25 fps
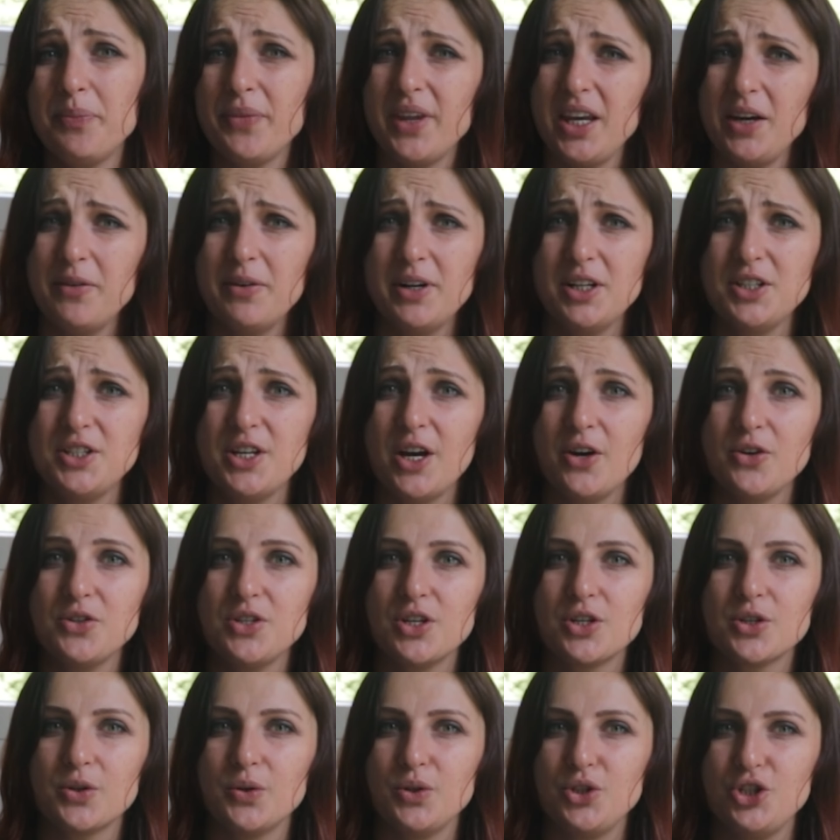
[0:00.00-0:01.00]
Even though
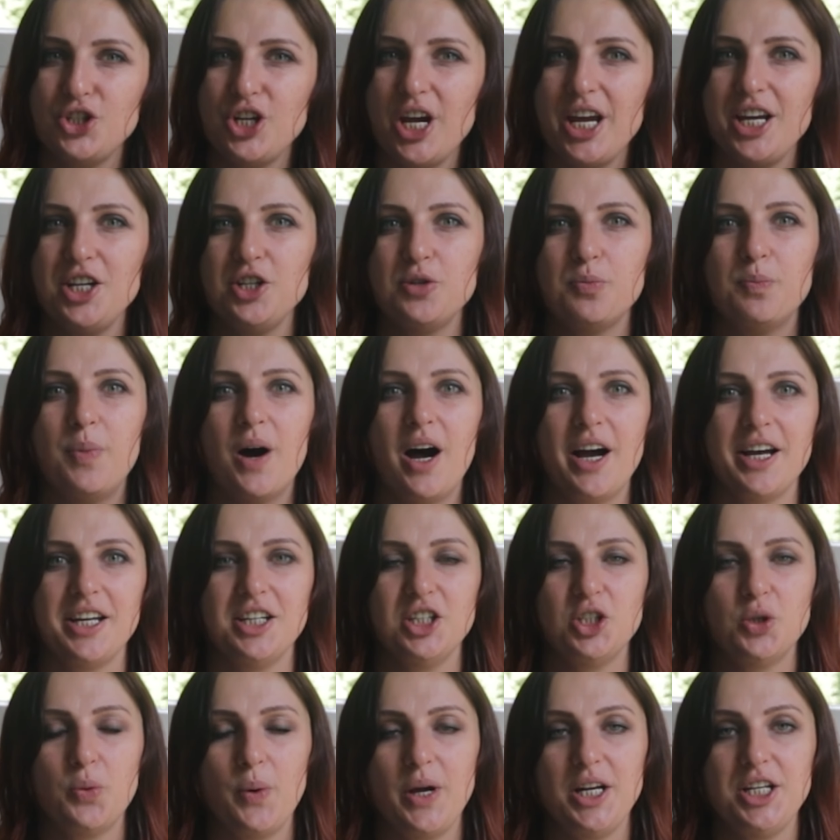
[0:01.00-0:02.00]
this could change by
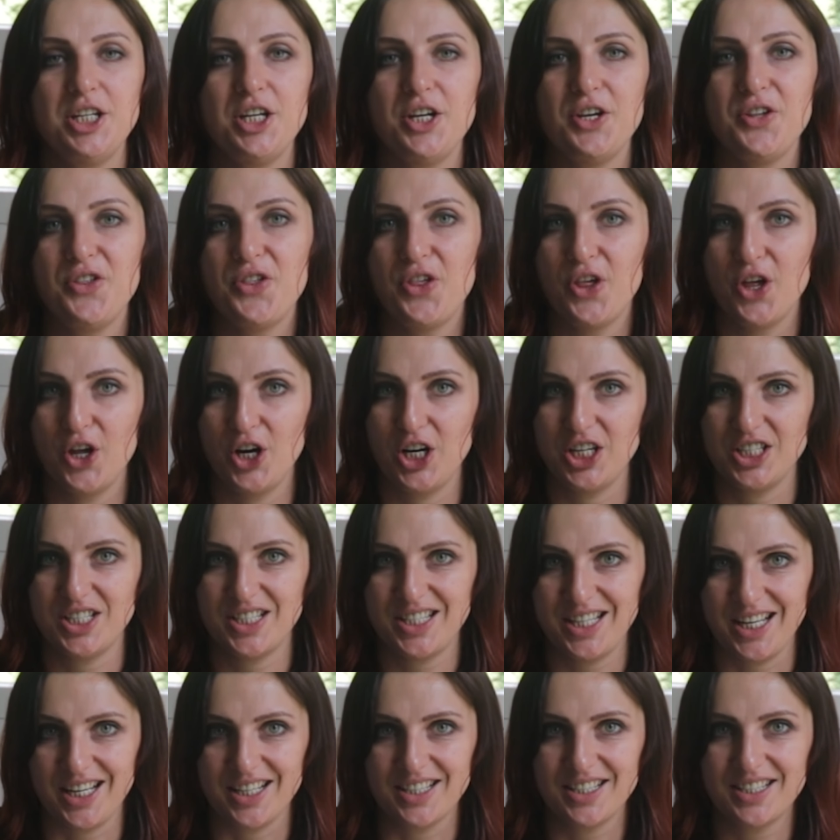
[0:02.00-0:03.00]

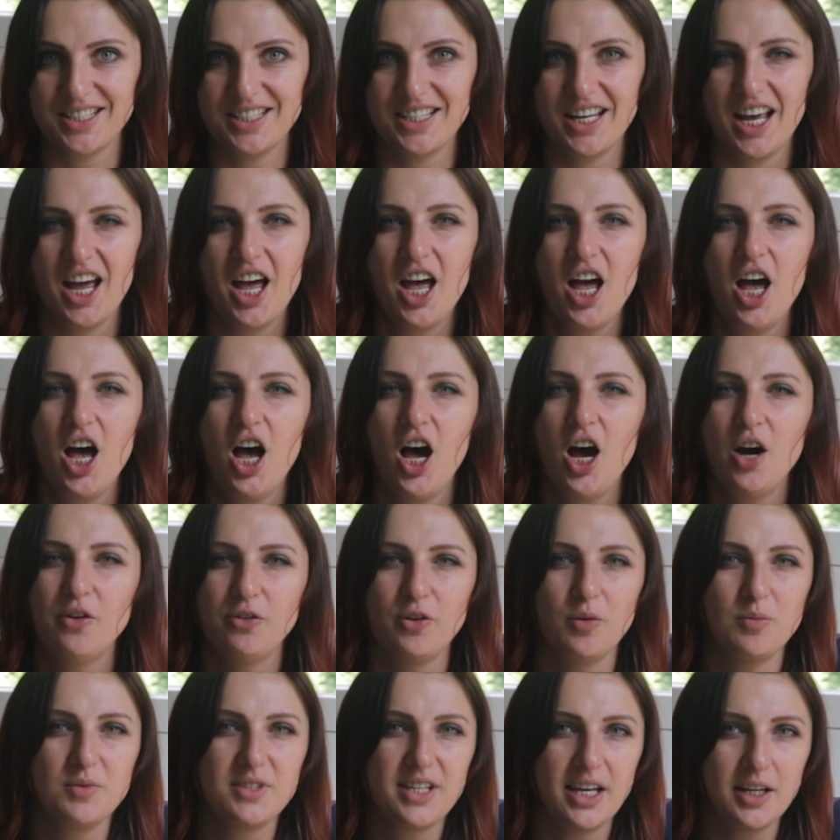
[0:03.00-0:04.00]
2036.
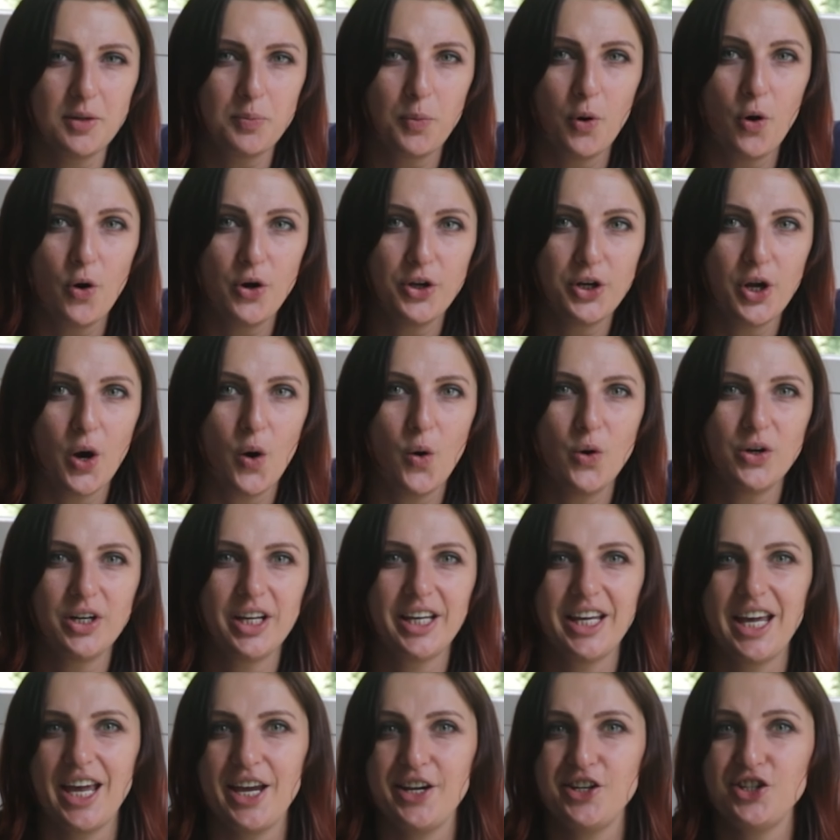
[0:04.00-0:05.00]
From that point
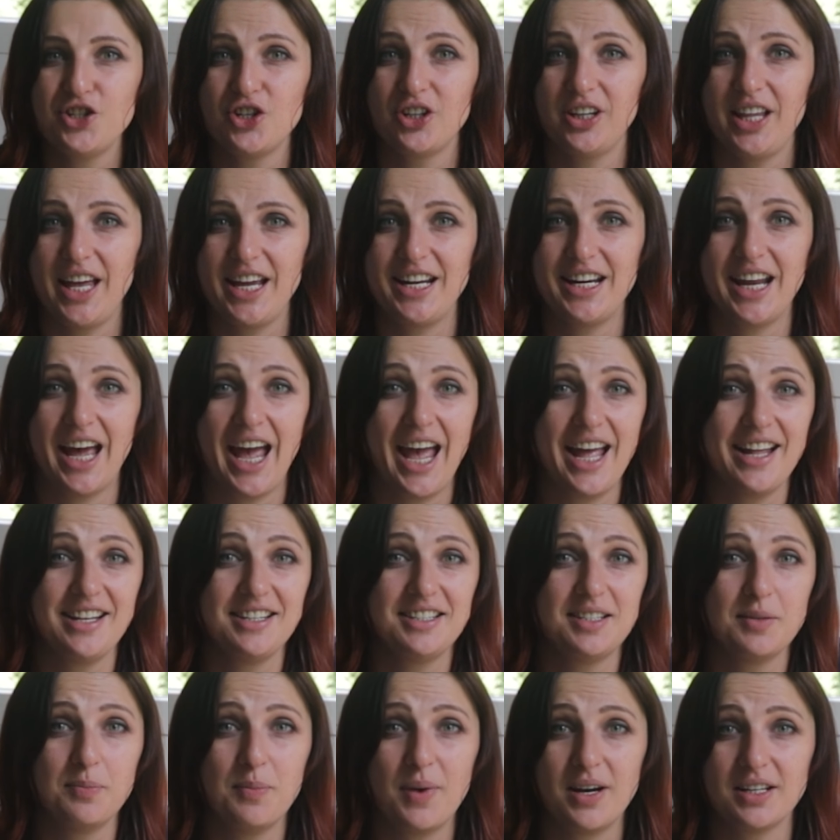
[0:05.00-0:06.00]
on, cage-laying
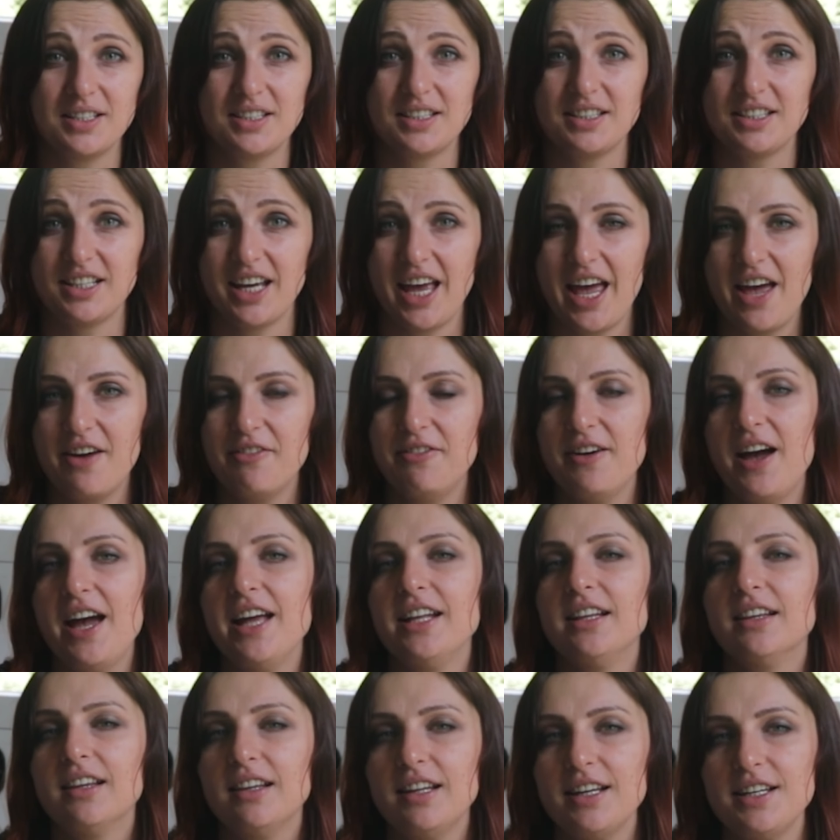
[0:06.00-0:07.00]
hens must have
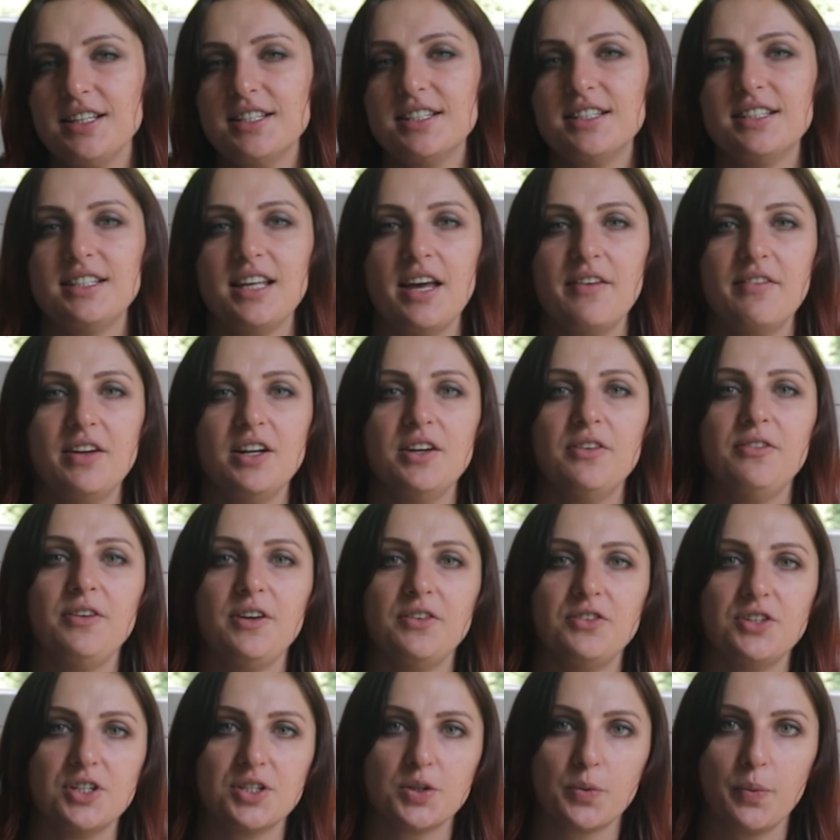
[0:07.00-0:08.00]
at least
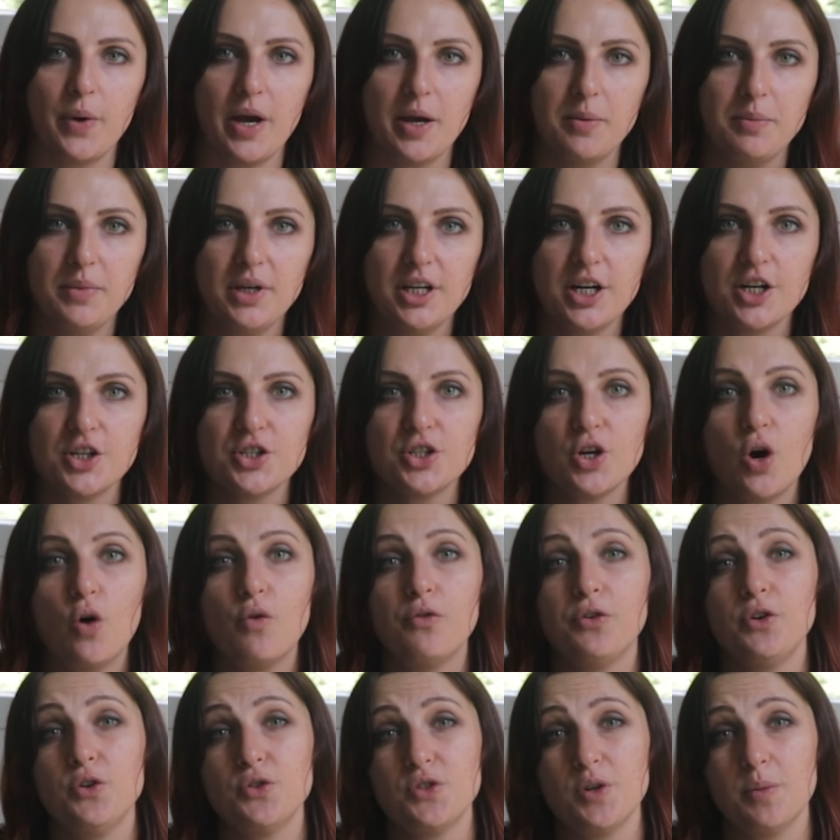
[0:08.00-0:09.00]
750 square meters
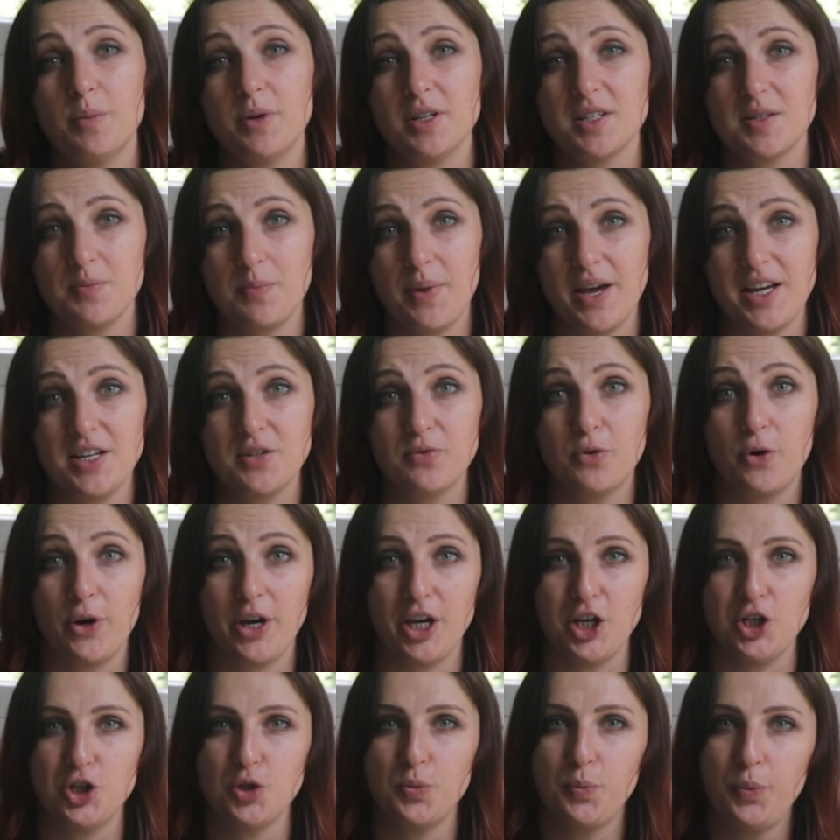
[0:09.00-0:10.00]
of usable space for
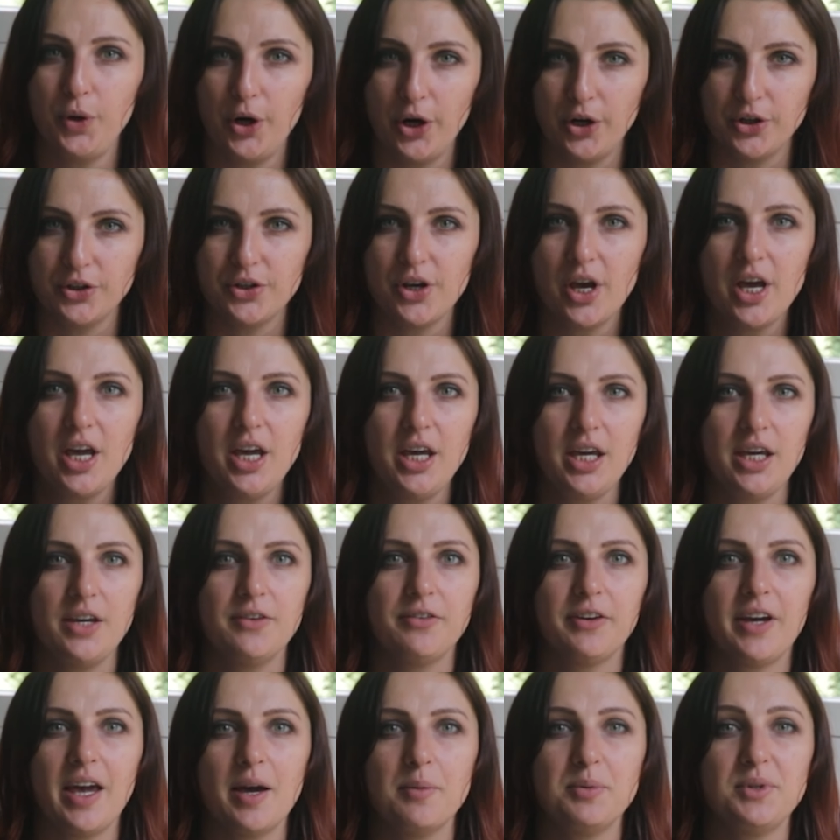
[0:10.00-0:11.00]
each bird,
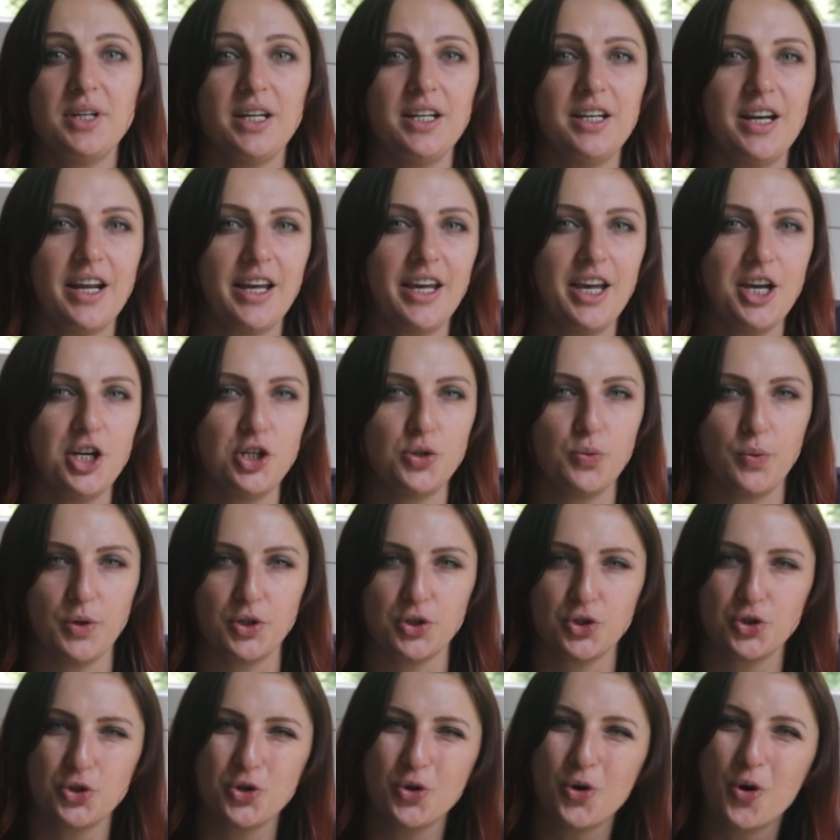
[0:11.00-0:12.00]
if kept in a cage
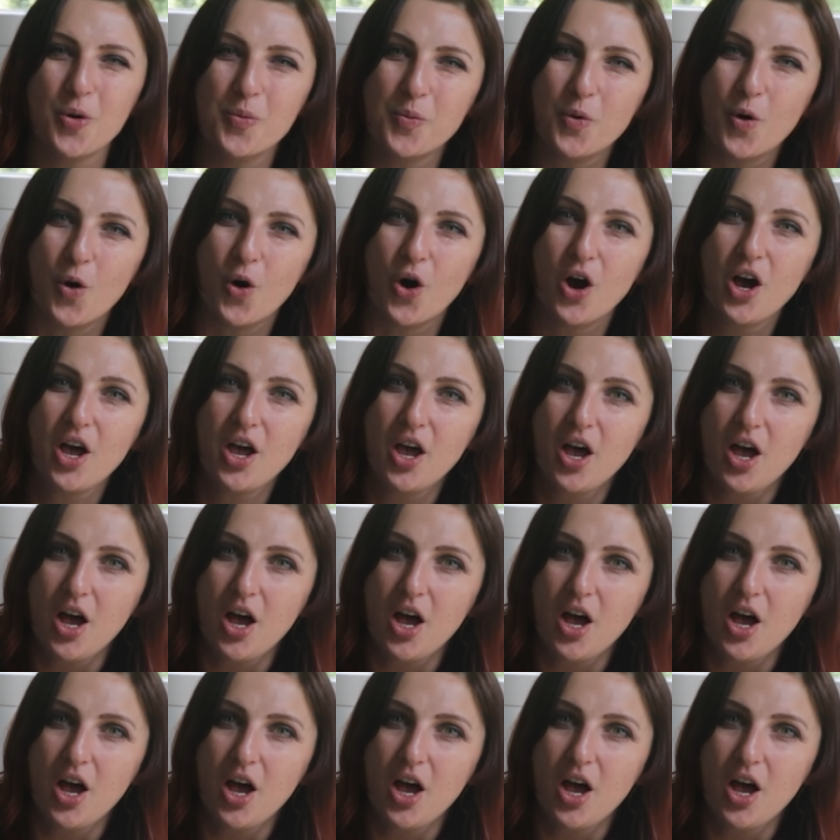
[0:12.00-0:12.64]
with 2 or more